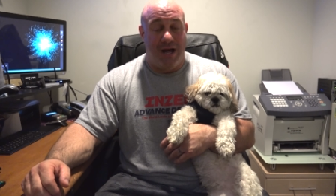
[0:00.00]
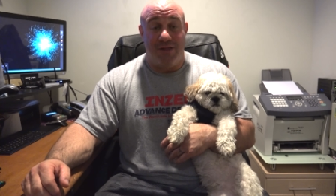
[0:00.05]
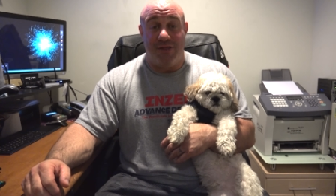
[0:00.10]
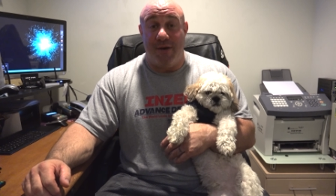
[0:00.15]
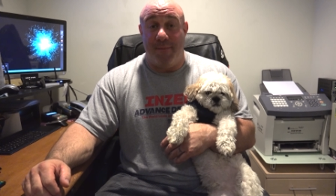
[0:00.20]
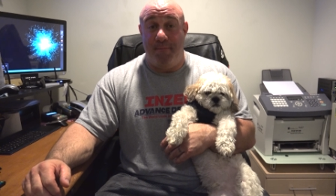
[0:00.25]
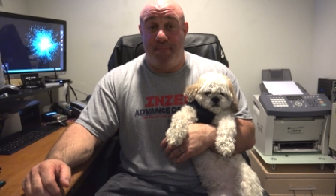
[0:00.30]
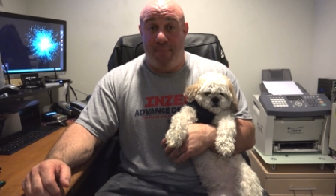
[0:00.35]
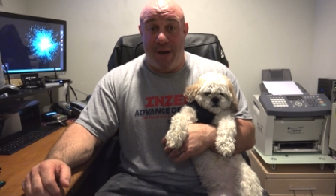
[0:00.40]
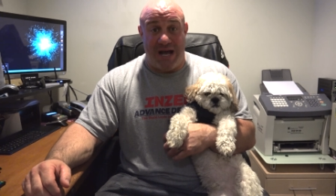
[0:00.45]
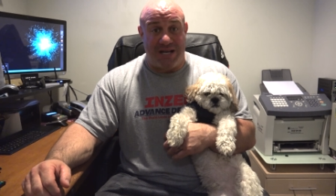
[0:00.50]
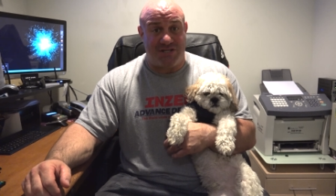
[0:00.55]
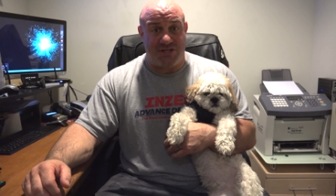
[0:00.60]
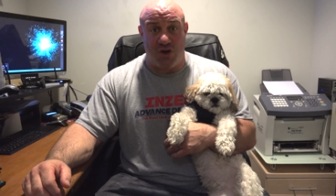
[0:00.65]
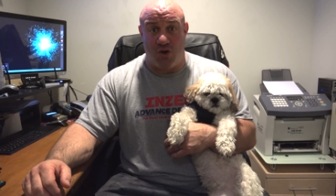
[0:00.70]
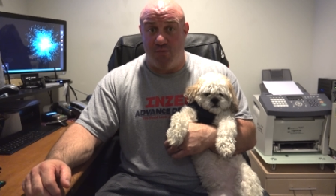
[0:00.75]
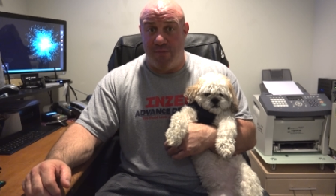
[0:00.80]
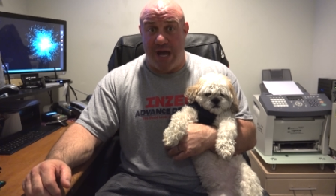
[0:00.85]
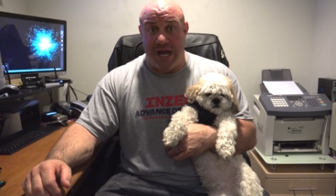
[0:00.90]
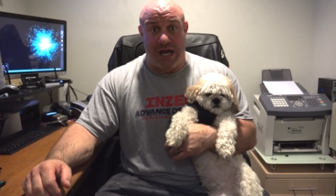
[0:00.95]
the best
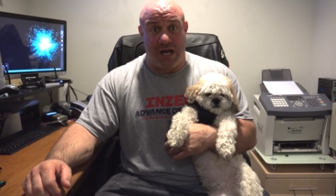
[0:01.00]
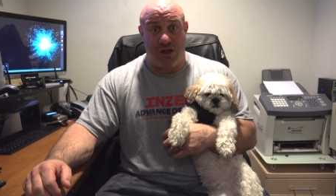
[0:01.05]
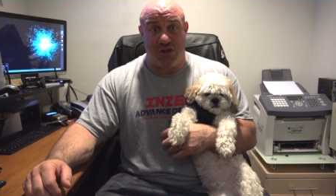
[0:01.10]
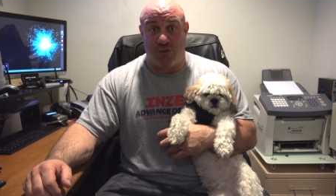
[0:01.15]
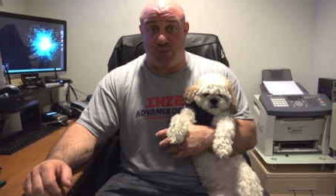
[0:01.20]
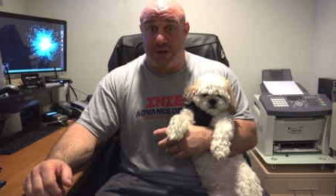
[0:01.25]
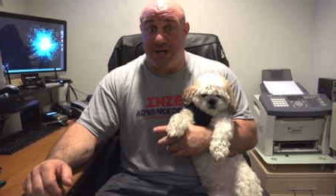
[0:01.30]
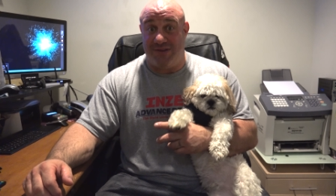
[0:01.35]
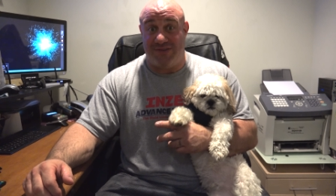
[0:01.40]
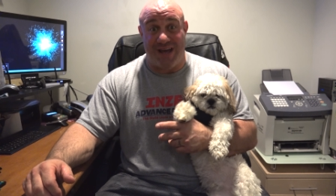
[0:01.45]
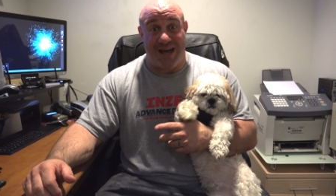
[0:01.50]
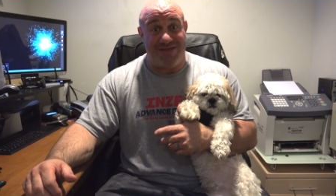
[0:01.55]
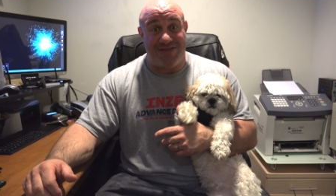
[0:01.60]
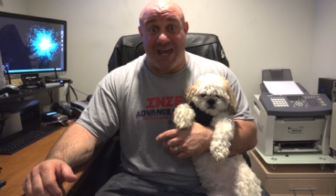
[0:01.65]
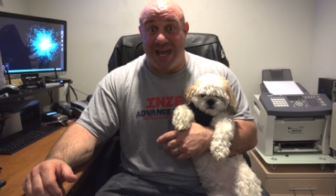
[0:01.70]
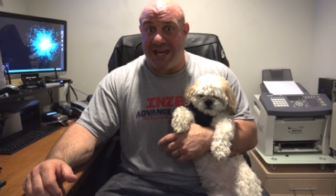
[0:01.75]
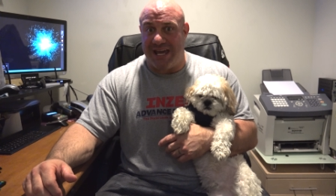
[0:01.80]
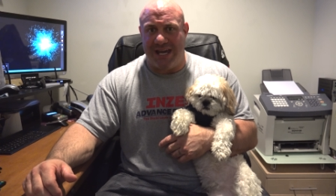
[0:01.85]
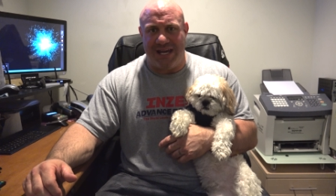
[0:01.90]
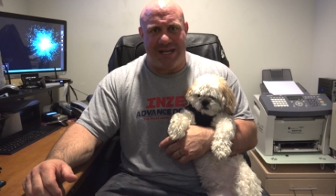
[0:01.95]
omega 3s that
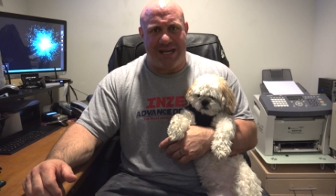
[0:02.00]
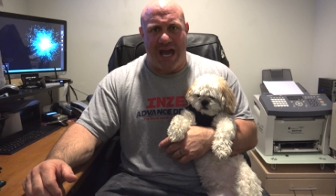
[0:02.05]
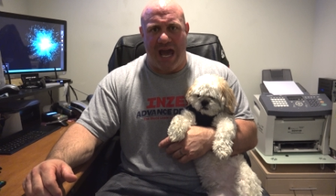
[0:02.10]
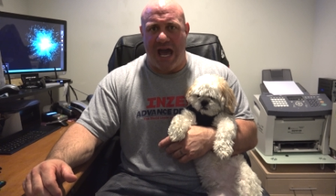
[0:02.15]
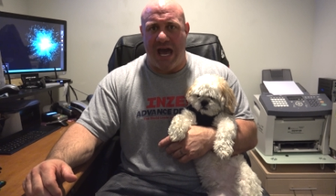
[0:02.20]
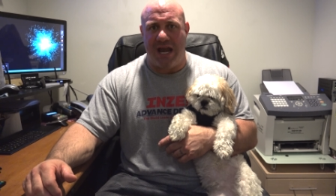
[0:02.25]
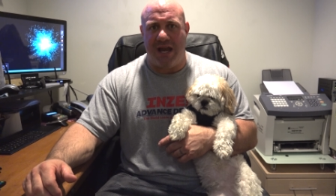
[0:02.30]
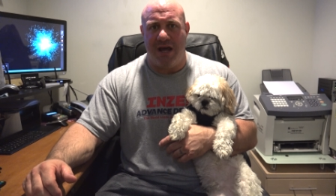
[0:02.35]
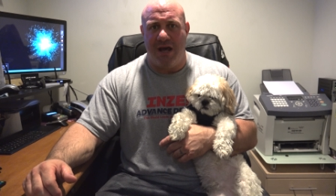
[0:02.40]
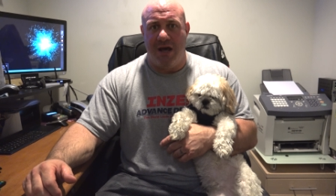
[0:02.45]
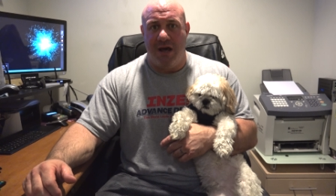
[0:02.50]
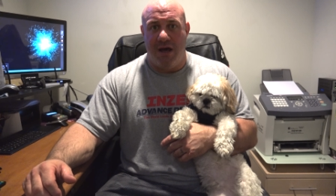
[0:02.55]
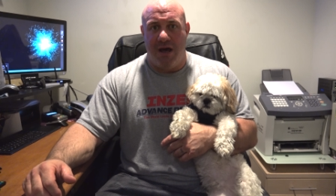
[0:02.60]
they can get